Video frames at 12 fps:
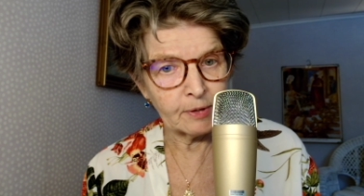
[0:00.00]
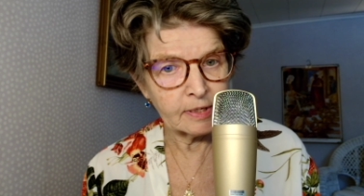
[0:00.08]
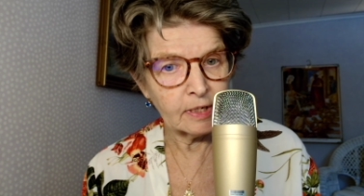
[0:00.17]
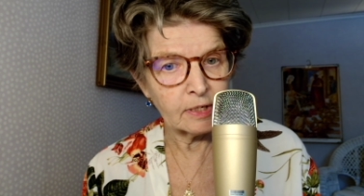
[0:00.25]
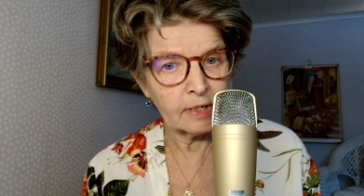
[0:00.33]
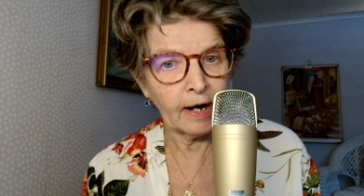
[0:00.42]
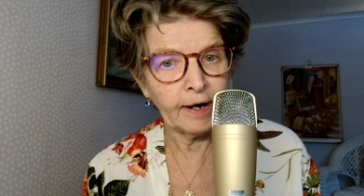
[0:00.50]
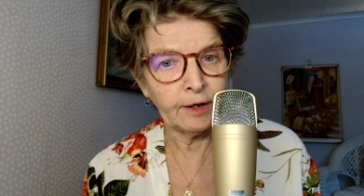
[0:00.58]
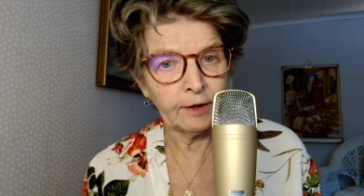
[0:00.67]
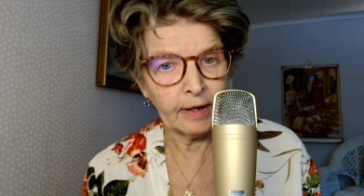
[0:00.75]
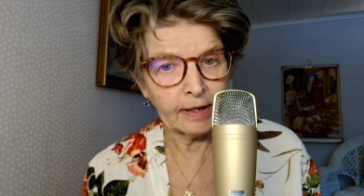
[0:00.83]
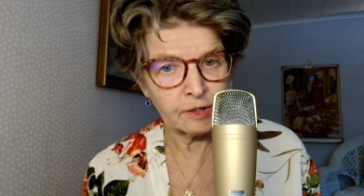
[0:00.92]

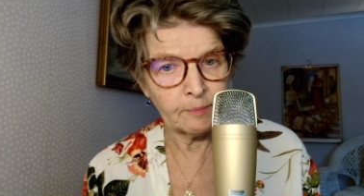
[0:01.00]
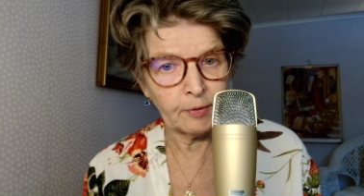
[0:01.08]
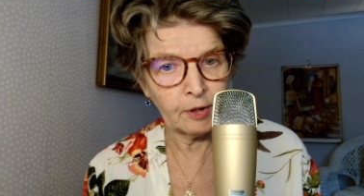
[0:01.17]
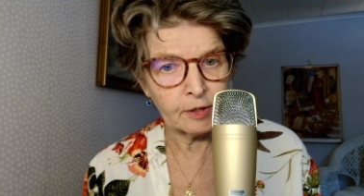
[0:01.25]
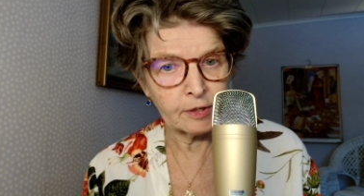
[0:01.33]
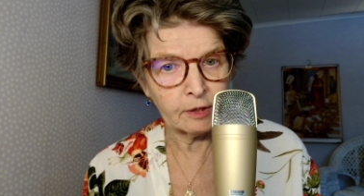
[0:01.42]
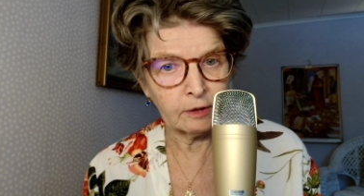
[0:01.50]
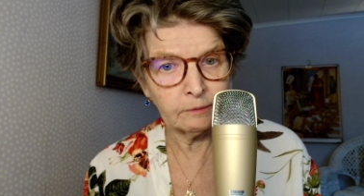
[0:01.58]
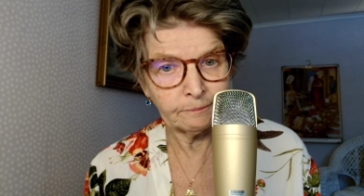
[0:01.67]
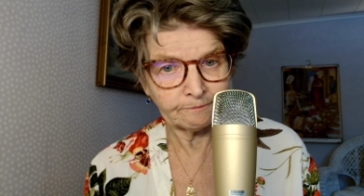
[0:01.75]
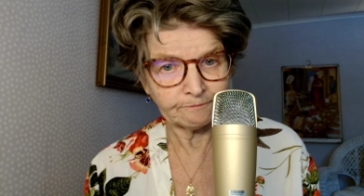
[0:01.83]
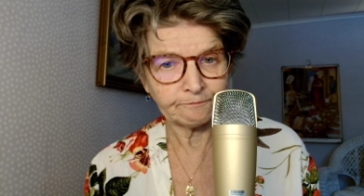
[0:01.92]
desire as a
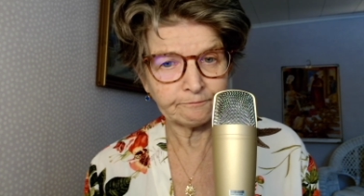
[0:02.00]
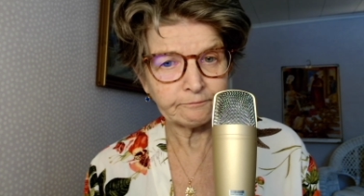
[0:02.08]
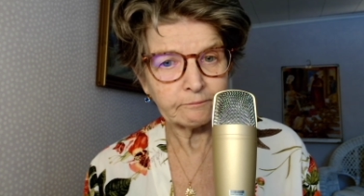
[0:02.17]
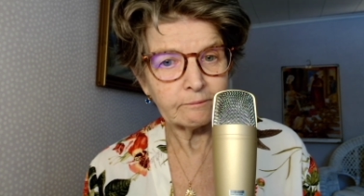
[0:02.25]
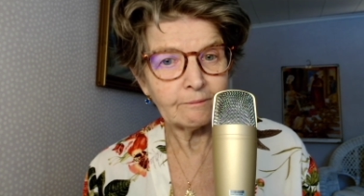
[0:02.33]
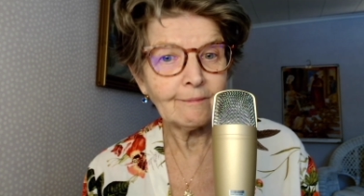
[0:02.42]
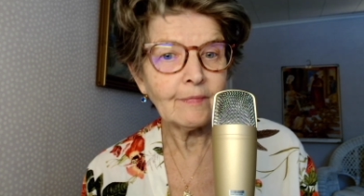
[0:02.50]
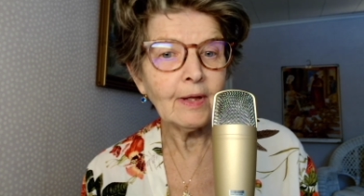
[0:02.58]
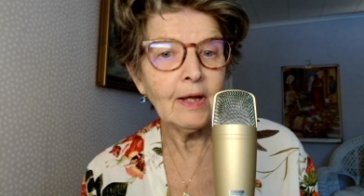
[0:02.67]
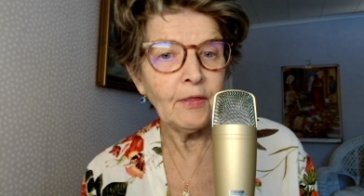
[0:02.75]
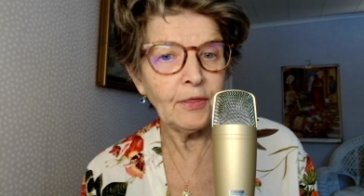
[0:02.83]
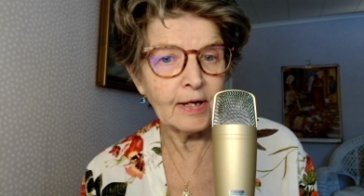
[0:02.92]
person,
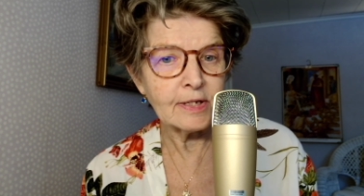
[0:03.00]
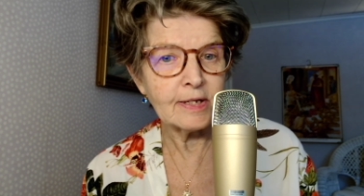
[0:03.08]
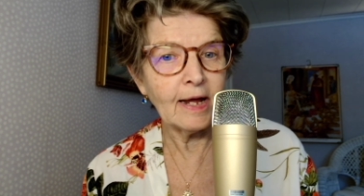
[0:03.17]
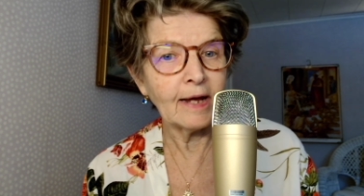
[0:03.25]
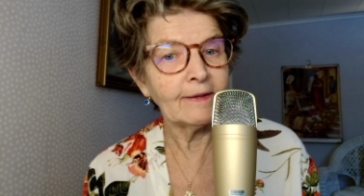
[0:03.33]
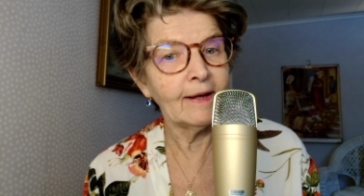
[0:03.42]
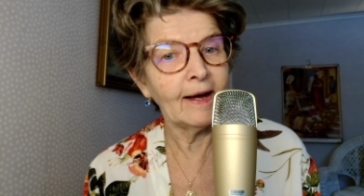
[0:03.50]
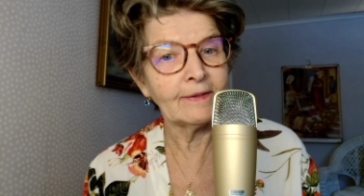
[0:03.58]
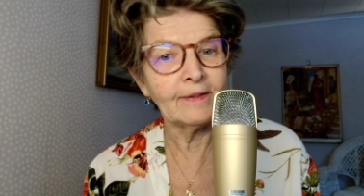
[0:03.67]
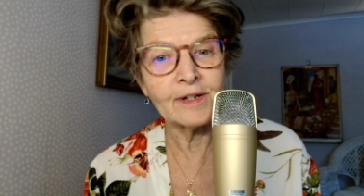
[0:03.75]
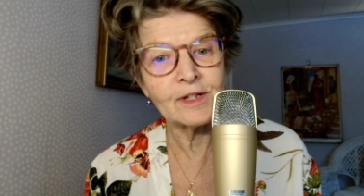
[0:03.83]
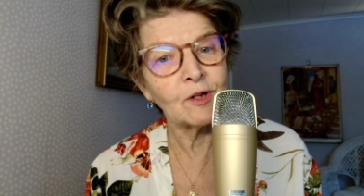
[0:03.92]
and things like
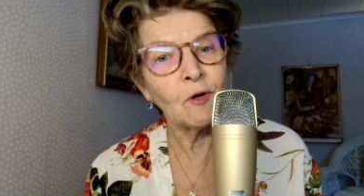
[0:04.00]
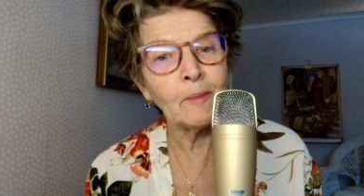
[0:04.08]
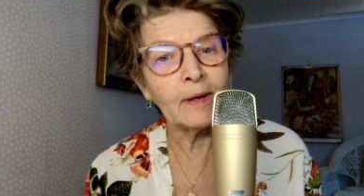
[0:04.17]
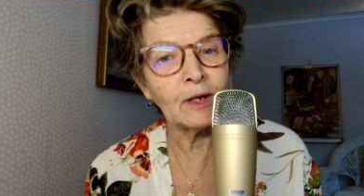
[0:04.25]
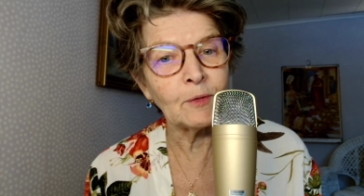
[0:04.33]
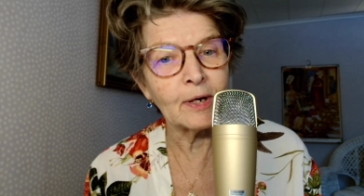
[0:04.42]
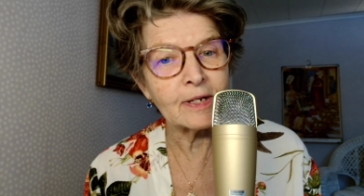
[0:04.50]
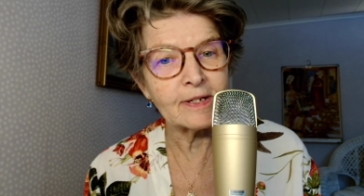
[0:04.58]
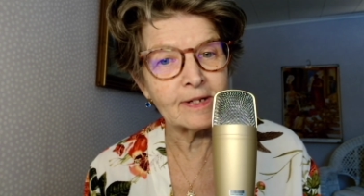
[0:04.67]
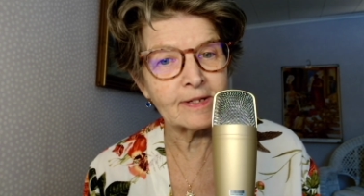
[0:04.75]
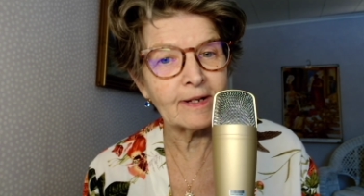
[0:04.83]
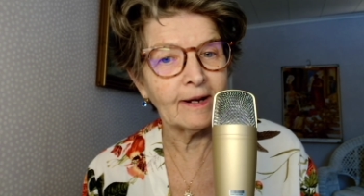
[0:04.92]
that. There's so many
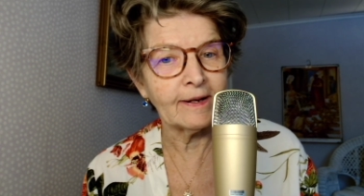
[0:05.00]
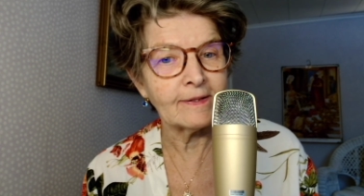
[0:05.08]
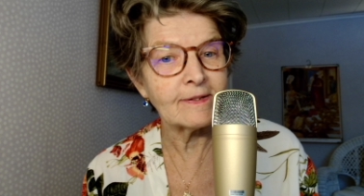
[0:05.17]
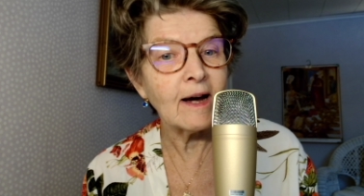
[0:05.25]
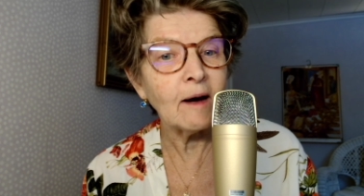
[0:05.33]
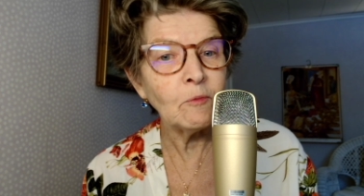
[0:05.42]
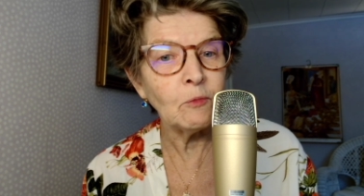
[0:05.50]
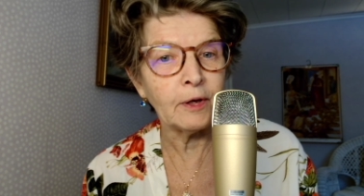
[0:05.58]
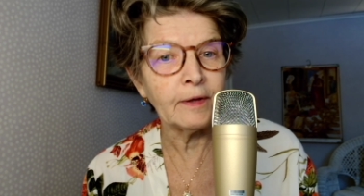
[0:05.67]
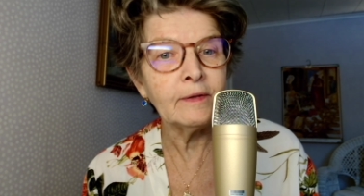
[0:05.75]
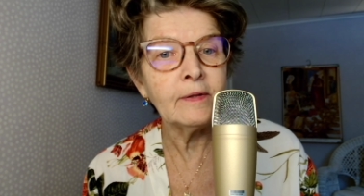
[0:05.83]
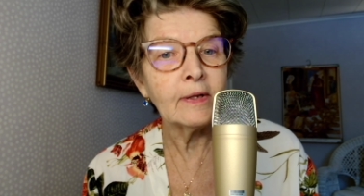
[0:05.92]
questions clients come
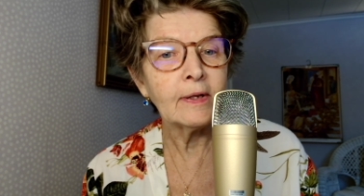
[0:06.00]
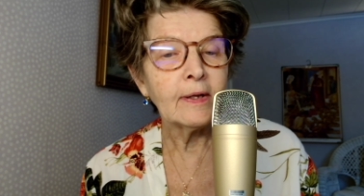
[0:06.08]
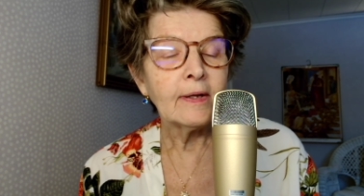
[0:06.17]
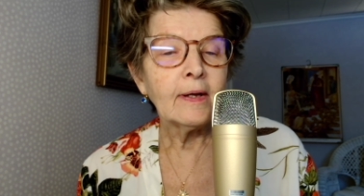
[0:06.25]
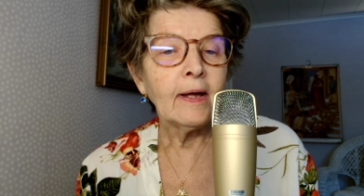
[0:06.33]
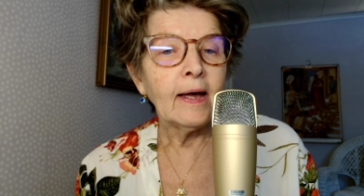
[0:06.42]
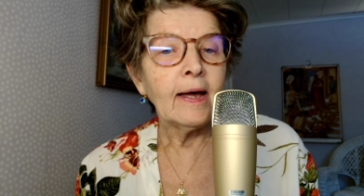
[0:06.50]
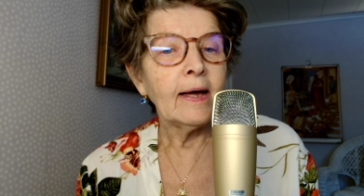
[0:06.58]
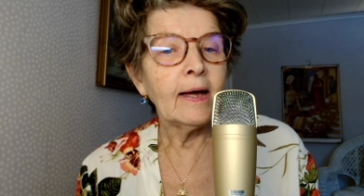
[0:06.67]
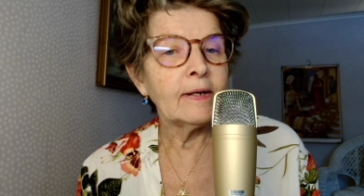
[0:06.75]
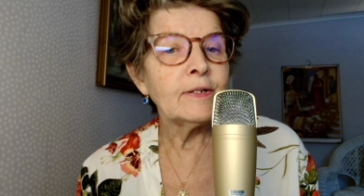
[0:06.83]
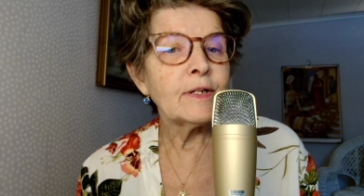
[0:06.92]
with.
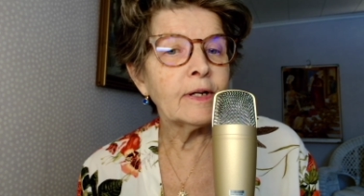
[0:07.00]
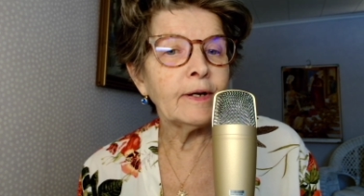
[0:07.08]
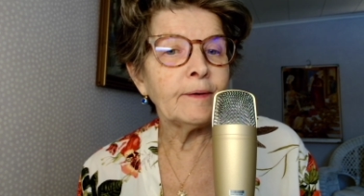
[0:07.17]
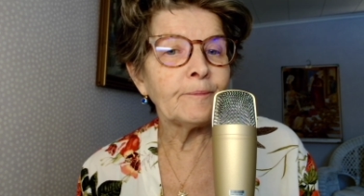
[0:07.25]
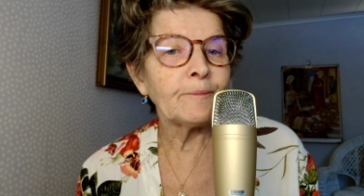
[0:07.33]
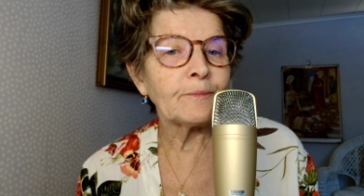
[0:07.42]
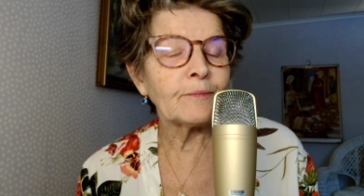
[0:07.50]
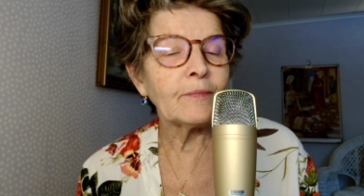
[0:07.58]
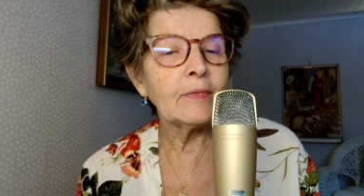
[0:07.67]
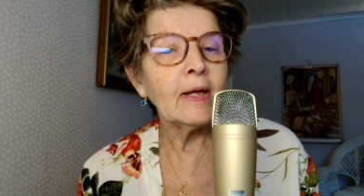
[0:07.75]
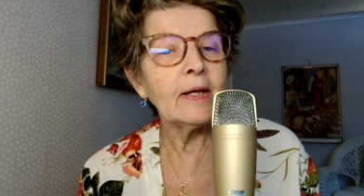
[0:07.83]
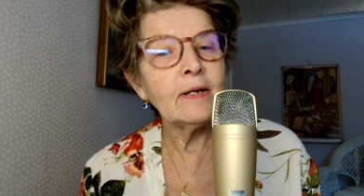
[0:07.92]
And
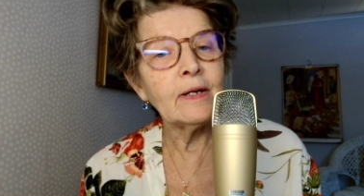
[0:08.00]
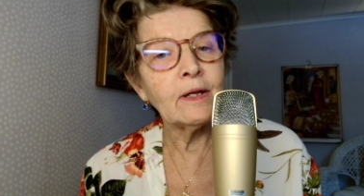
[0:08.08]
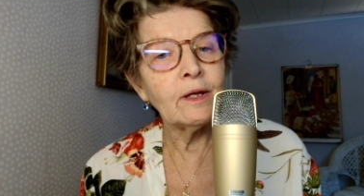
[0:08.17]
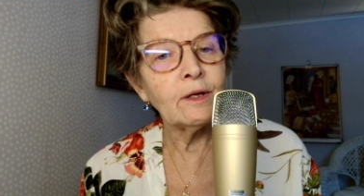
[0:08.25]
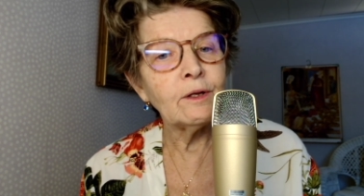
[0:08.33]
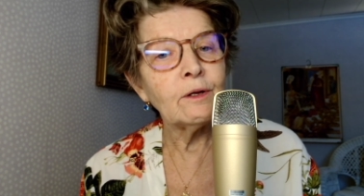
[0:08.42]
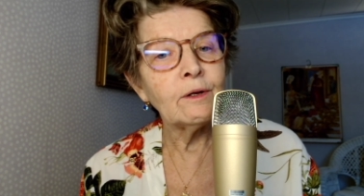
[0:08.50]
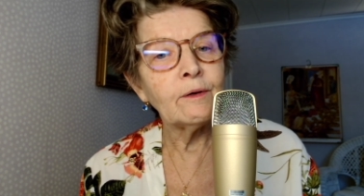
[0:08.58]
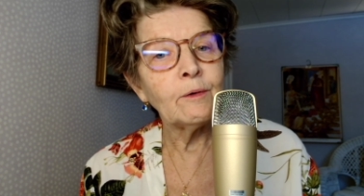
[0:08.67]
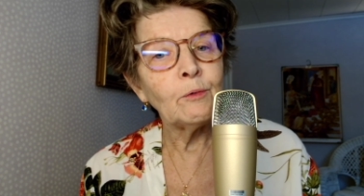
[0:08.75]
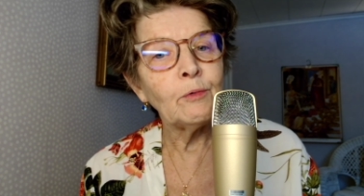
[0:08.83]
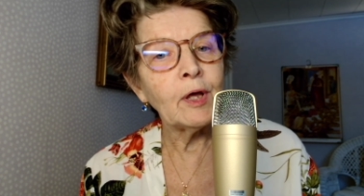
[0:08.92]
then
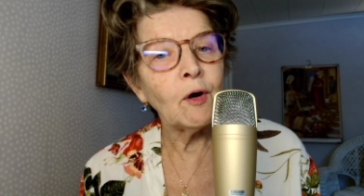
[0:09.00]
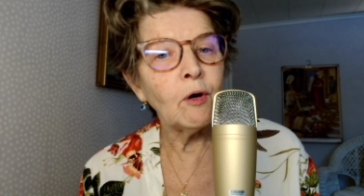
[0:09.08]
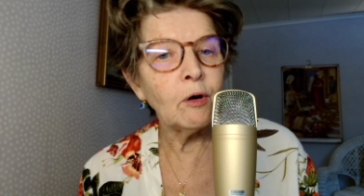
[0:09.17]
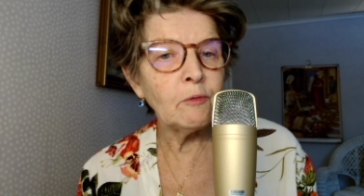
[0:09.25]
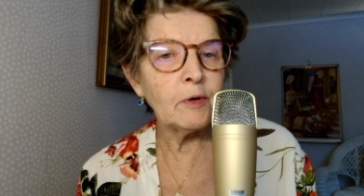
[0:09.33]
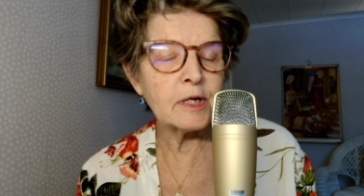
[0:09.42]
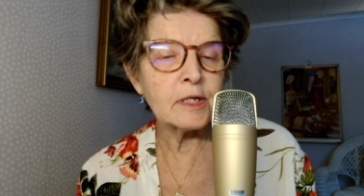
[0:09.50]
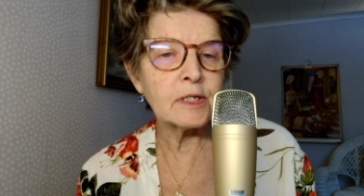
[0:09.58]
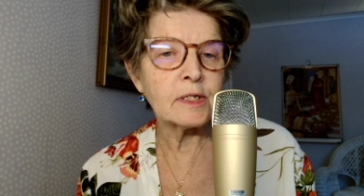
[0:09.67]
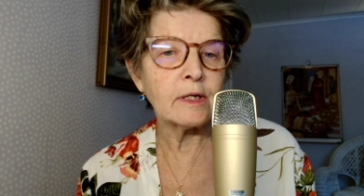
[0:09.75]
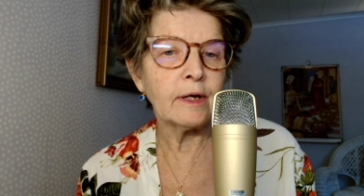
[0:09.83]
we always